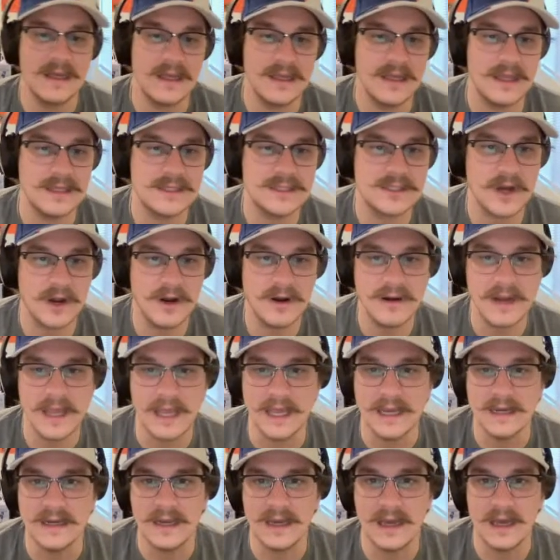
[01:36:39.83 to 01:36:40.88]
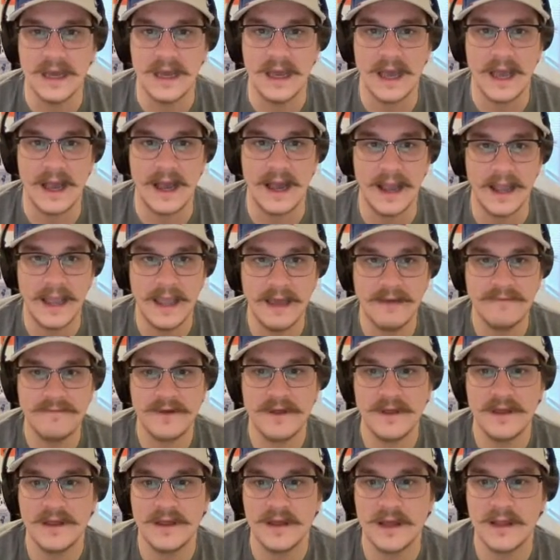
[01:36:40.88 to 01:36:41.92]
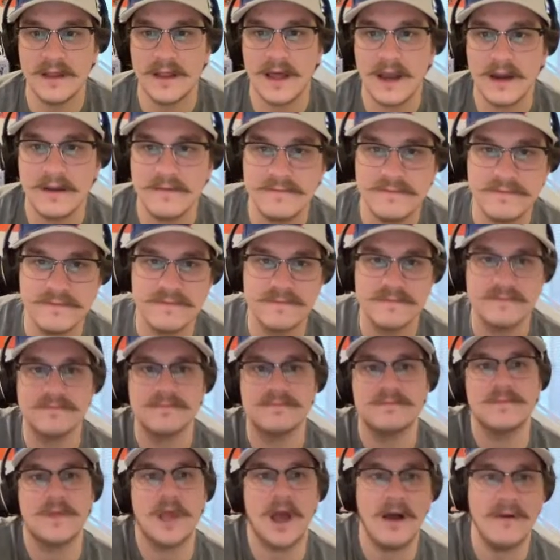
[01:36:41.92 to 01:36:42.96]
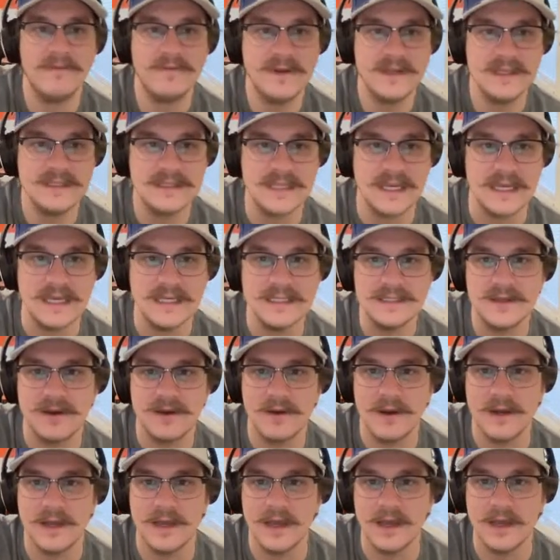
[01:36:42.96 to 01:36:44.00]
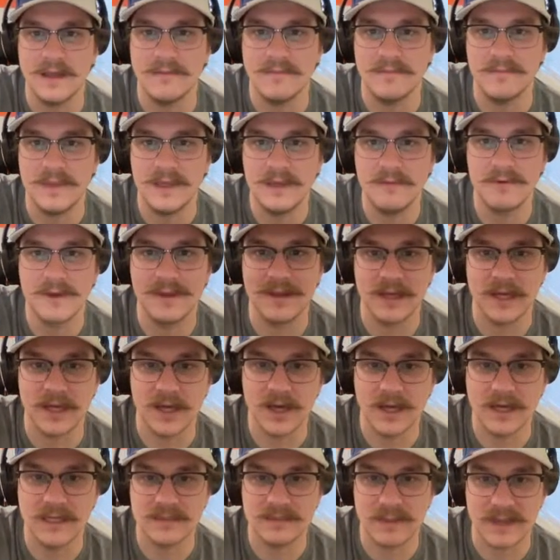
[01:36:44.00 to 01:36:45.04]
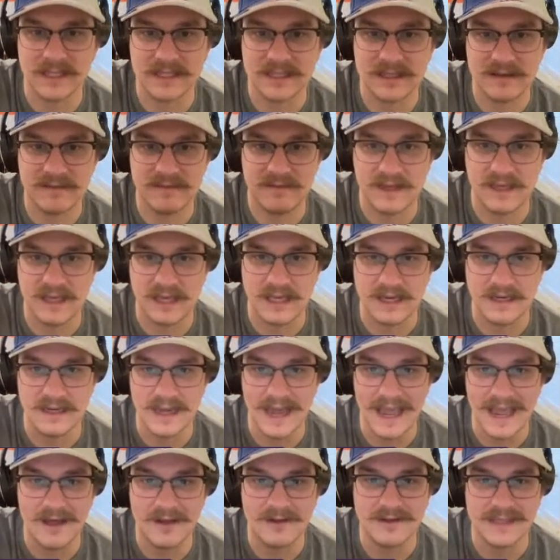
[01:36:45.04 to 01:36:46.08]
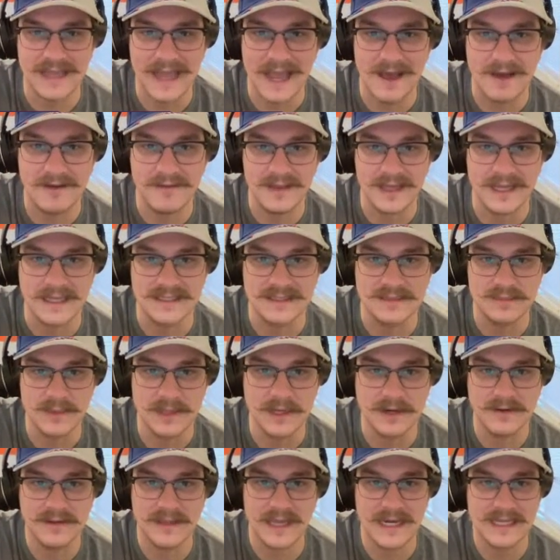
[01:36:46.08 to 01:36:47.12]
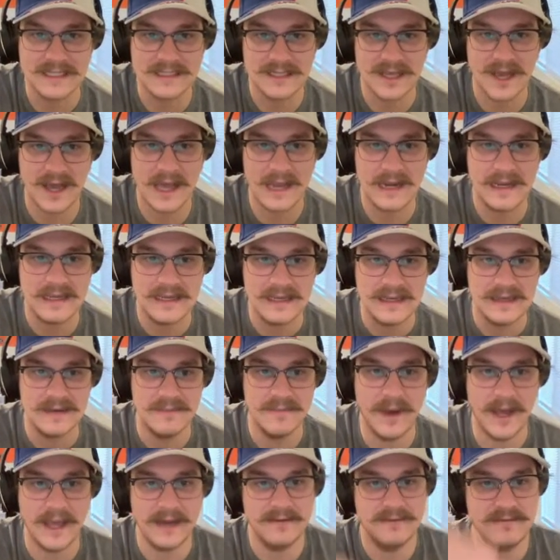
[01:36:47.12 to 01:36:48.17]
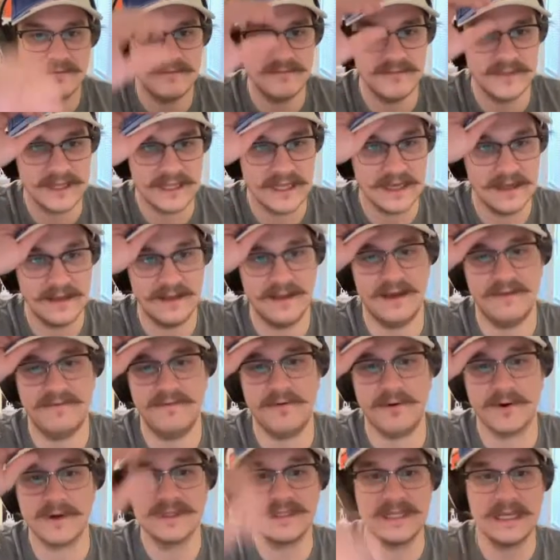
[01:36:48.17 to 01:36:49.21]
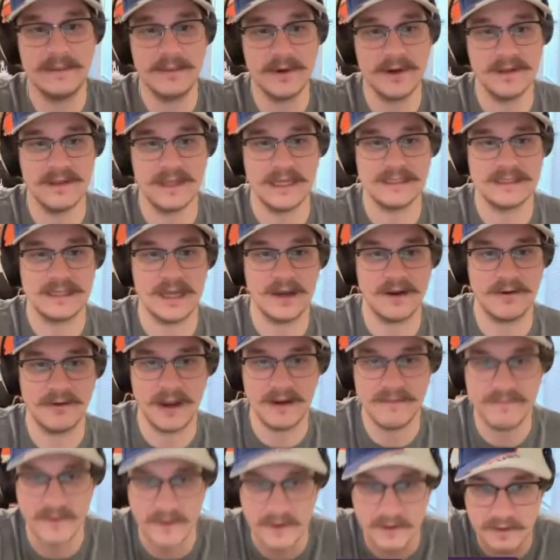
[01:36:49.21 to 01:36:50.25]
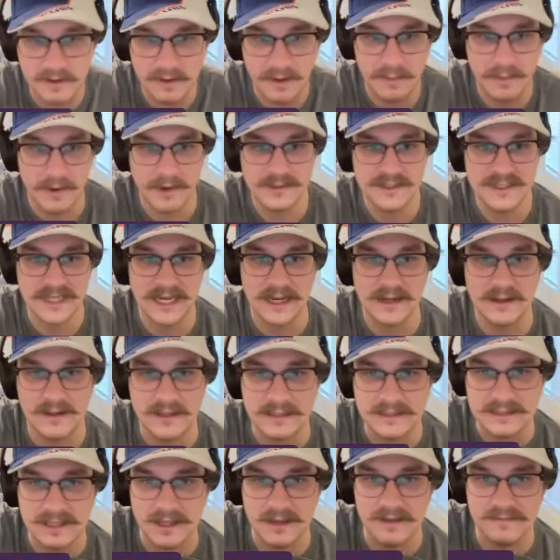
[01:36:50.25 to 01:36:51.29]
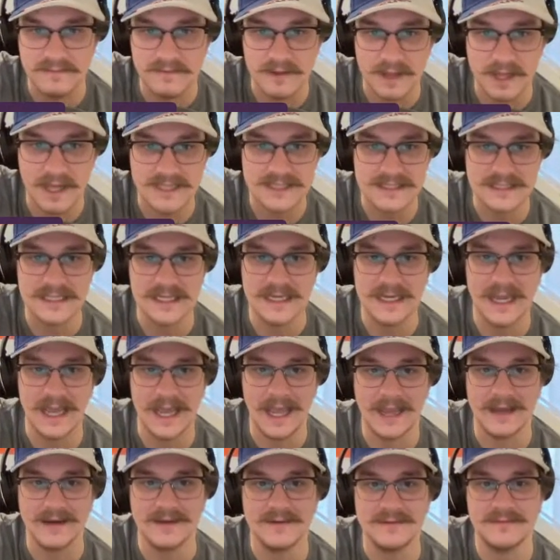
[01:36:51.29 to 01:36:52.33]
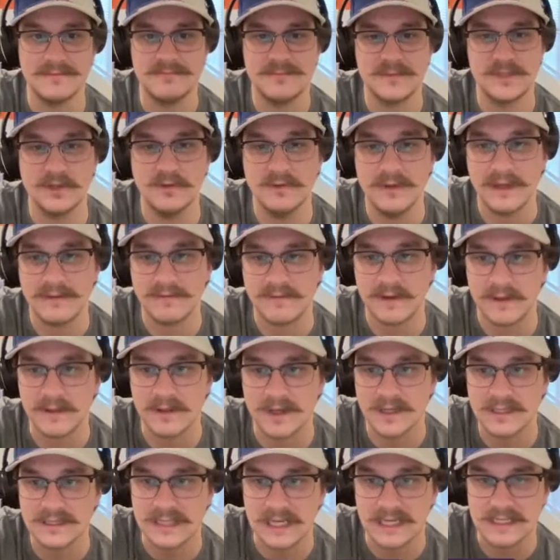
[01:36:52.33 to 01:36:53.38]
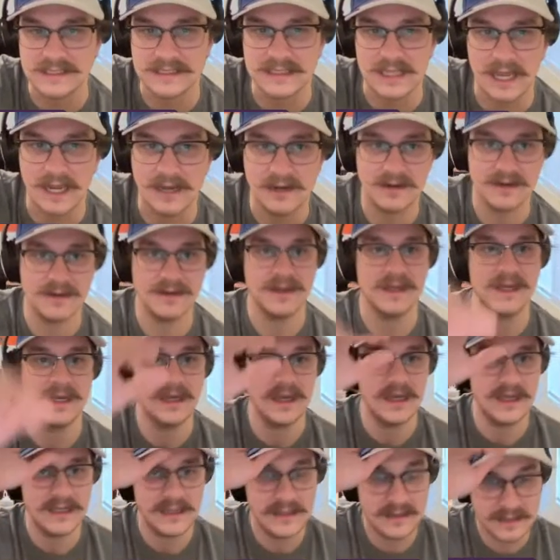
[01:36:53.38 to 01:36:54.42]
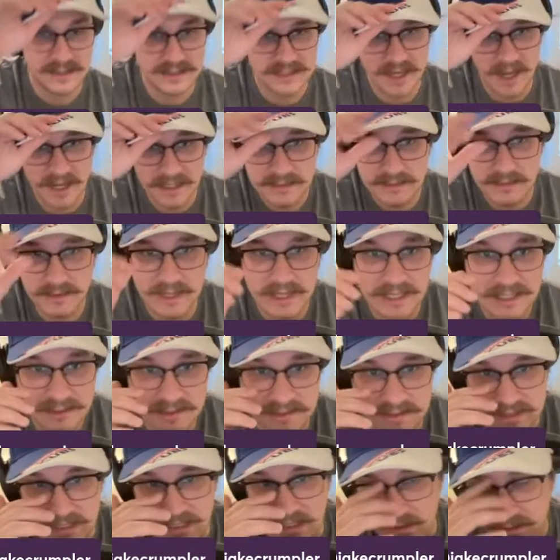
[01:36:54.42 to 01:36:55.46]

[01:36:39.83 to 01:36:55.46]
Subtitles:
start, and I have a lot of confidence that he's going to be really good, especially if he can nail down that splitter that he's got. But with a four-seamer that's got great vertical approach angle and solid velocity and 2 different looks at a slider, Scott's pretty interesting.